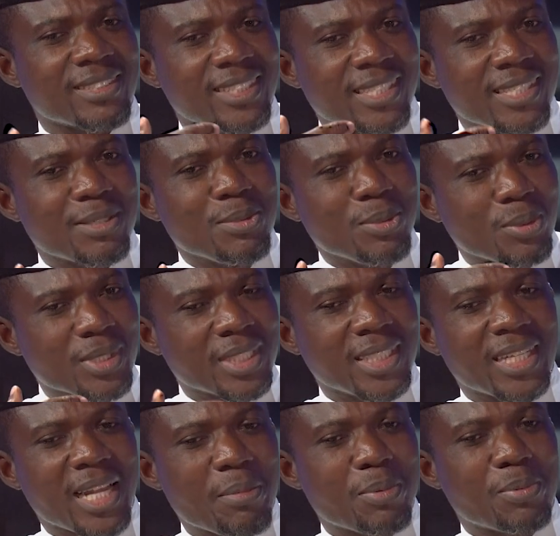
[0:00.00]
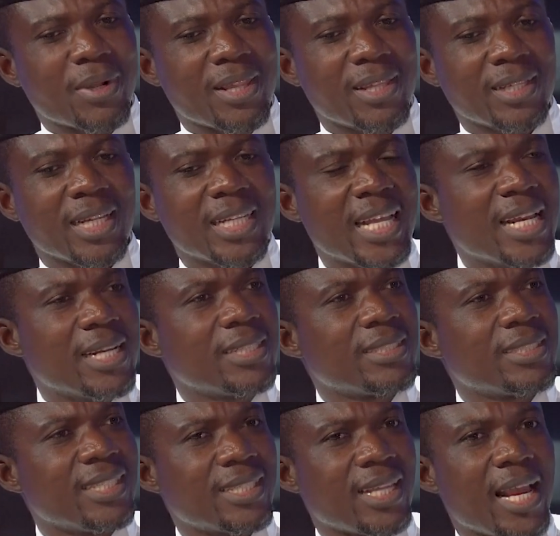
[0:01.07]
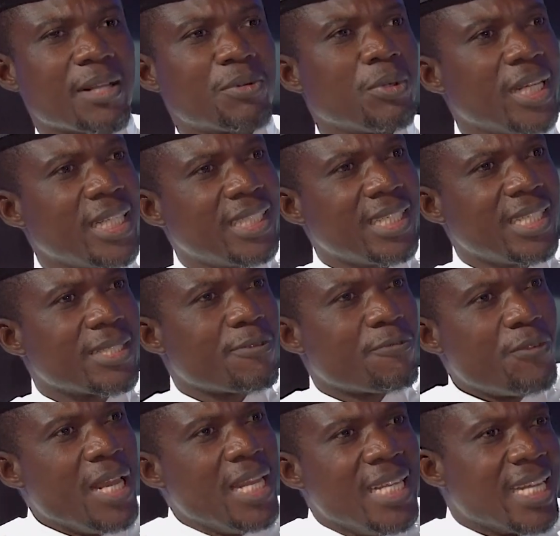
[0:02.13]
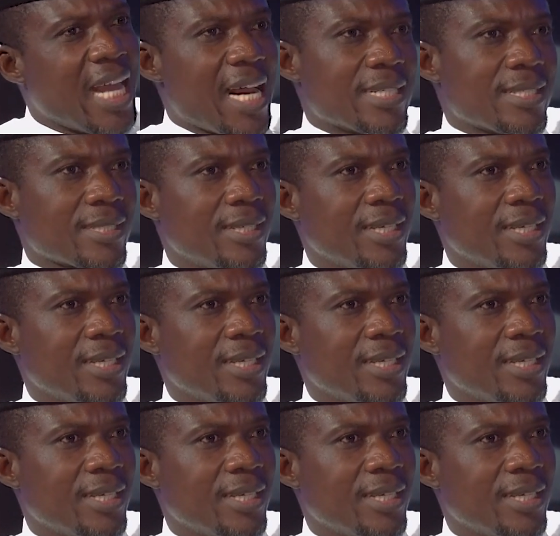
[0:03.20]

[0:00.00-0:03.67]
this notion that people are thinking, then it's like religion is failing us.